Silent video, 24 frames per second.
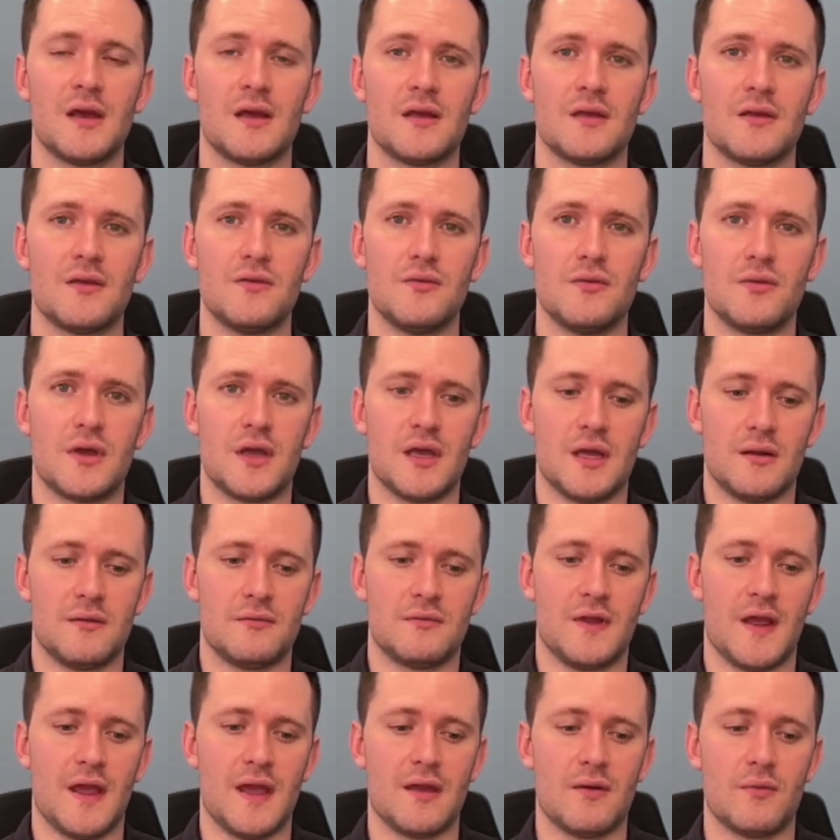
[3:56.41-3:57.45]
you can
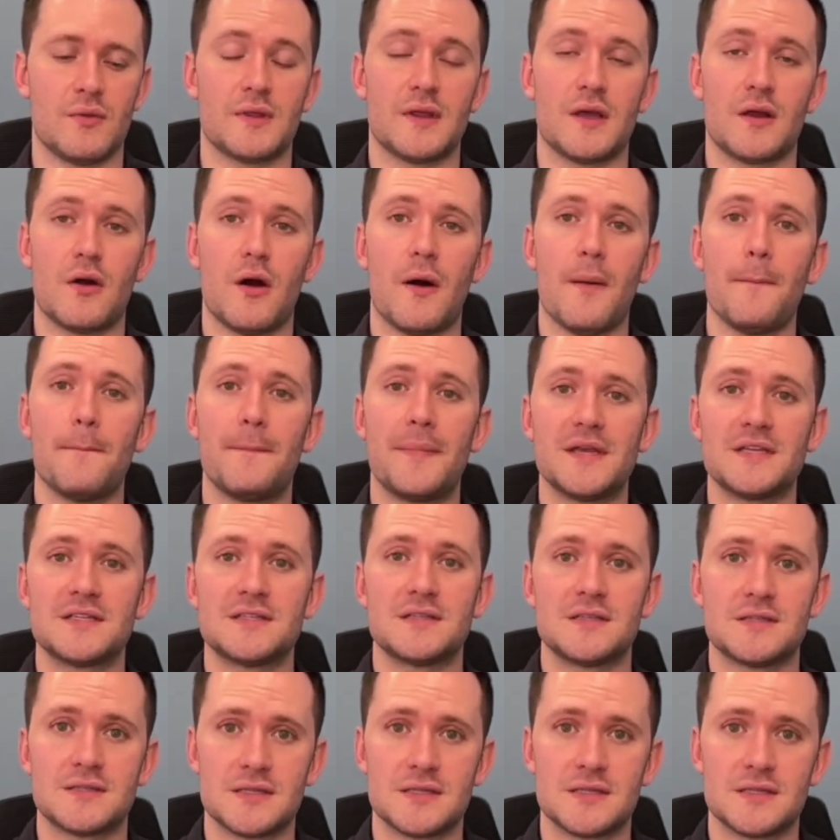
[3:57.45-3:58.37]
take what they call business